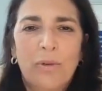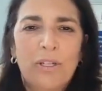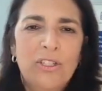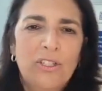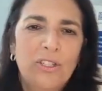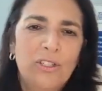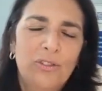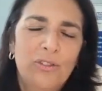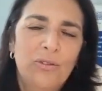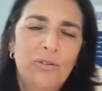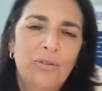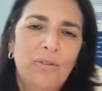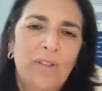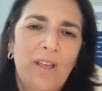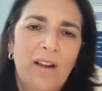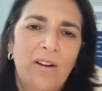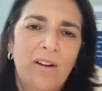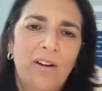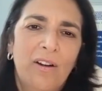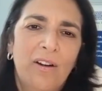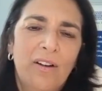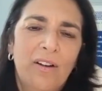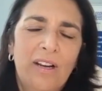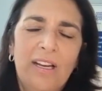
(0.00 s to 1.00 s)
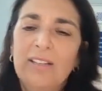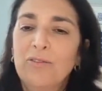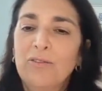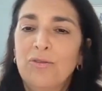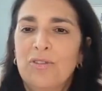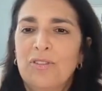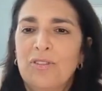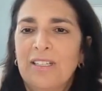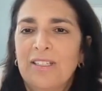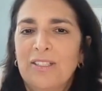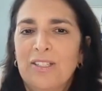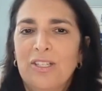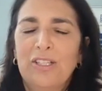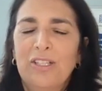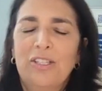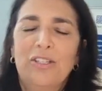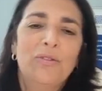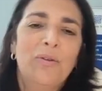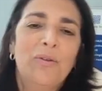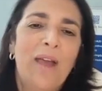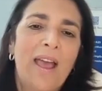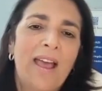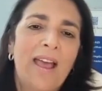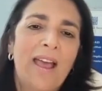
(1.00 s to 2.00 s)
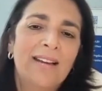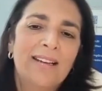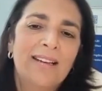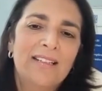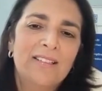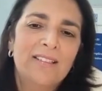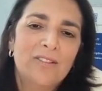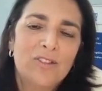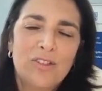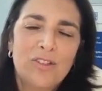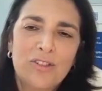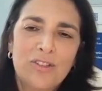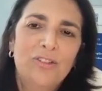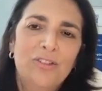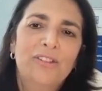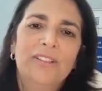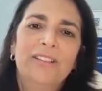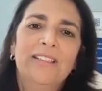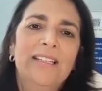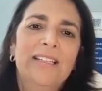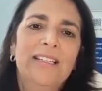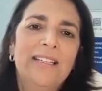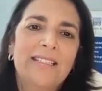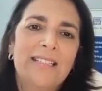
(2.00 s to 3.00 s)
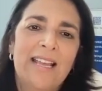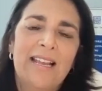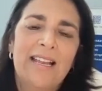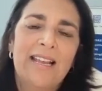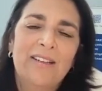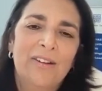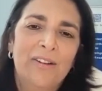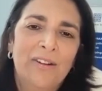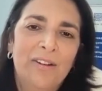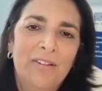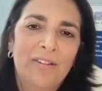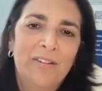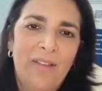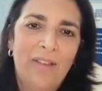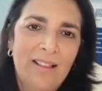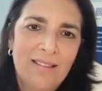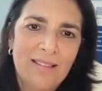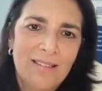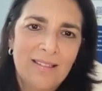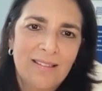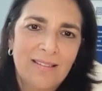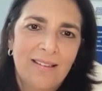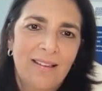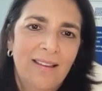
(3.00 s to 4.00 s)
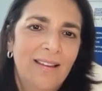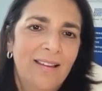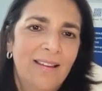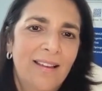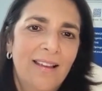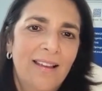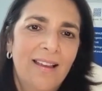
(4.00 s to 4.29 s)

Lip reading: that we do that are interesting to you, and certainly attend our events.